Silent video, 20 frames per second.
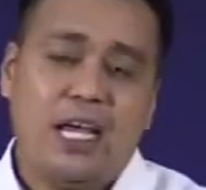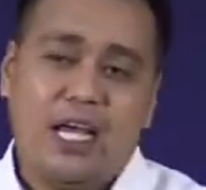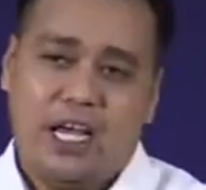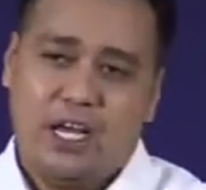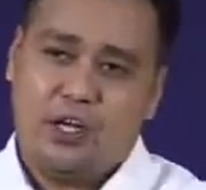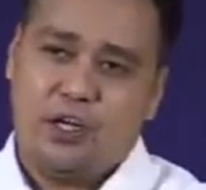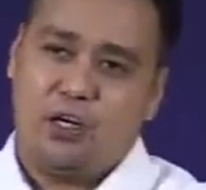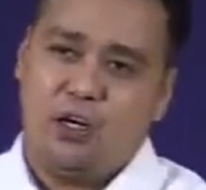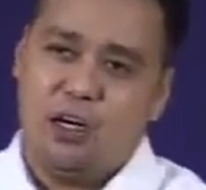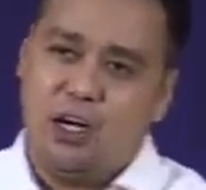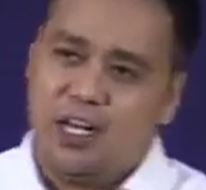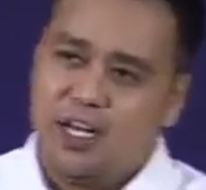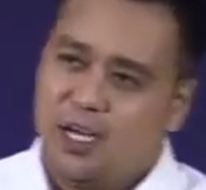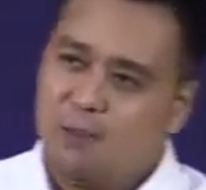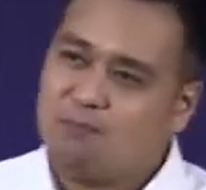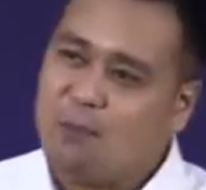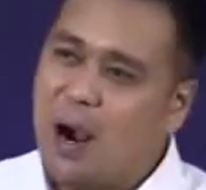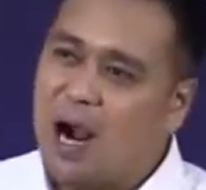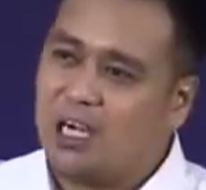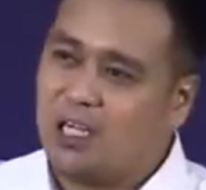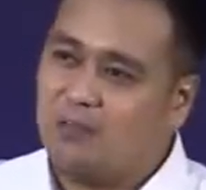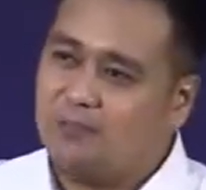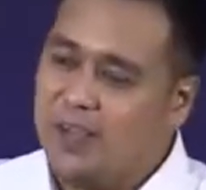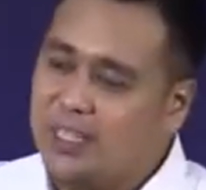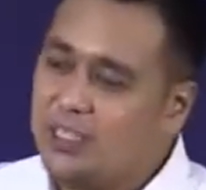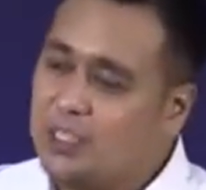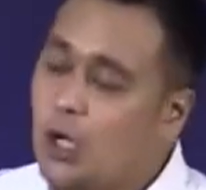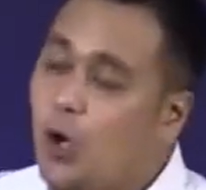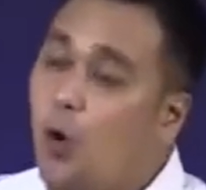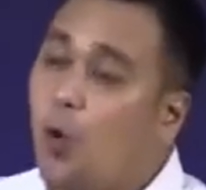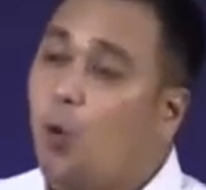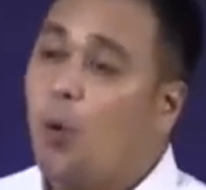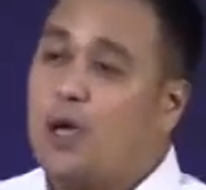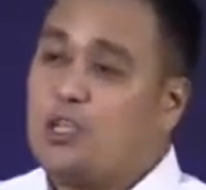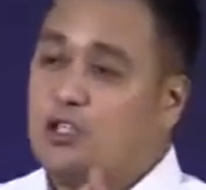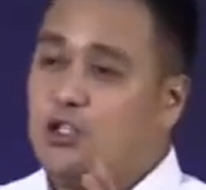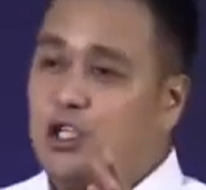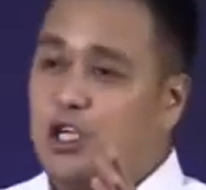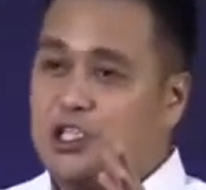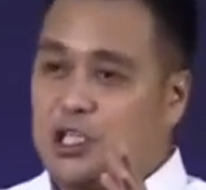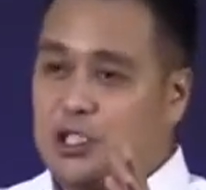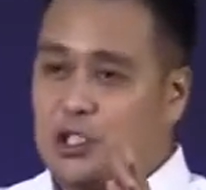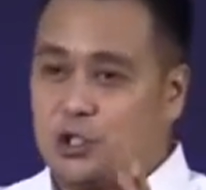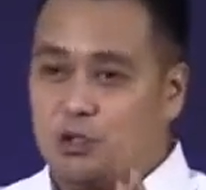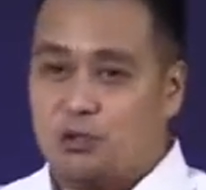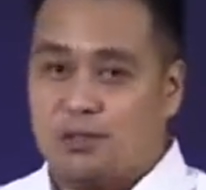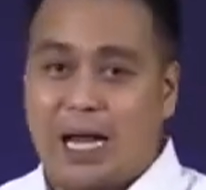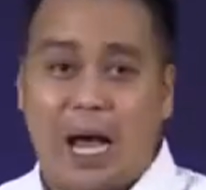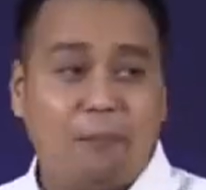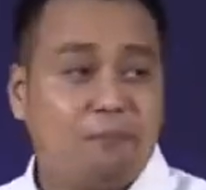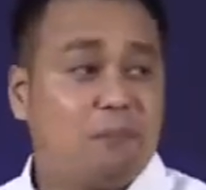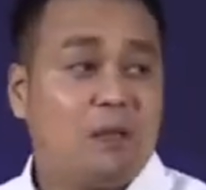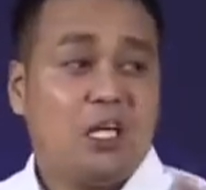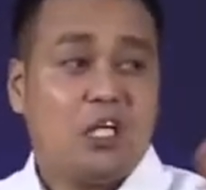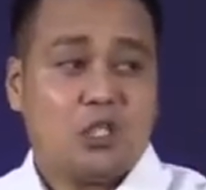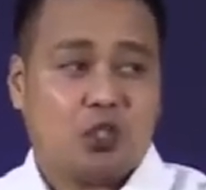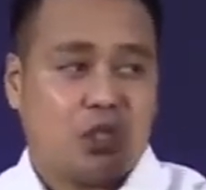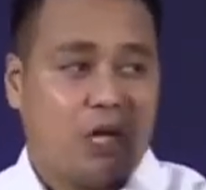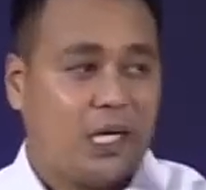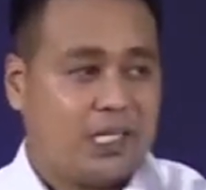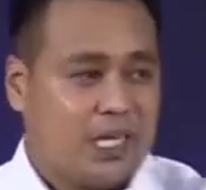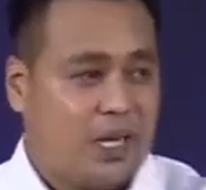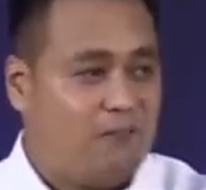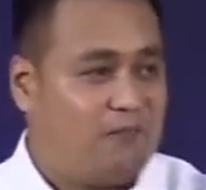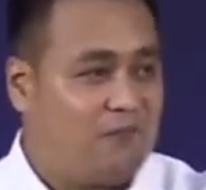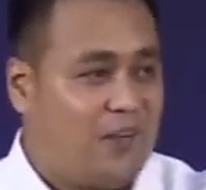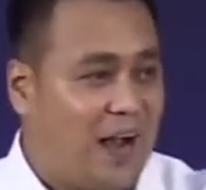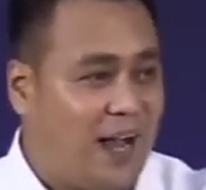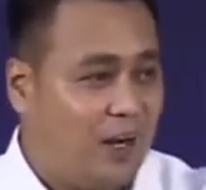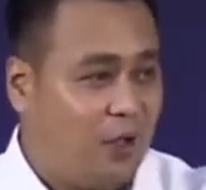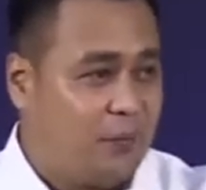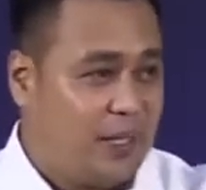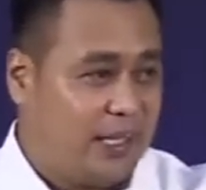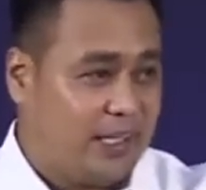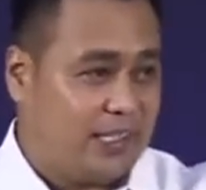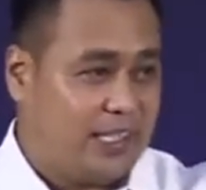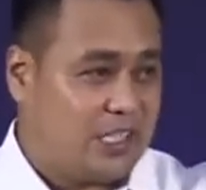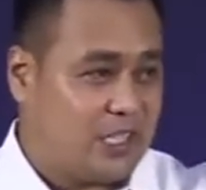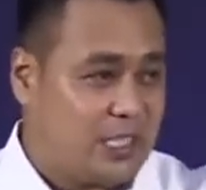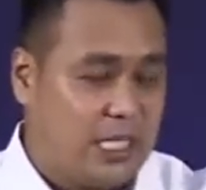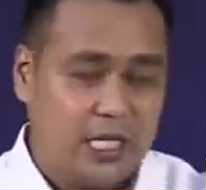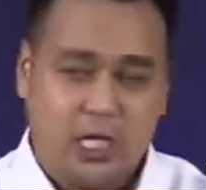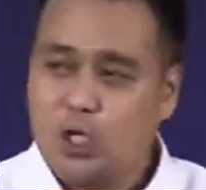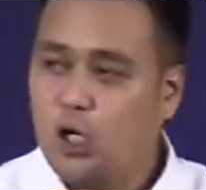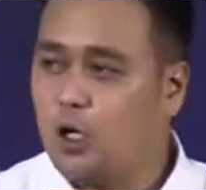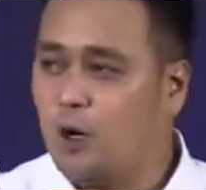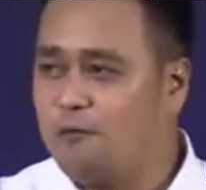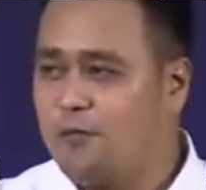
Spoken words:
In the earlier part of it, when Jesus stood up, started following the synagogue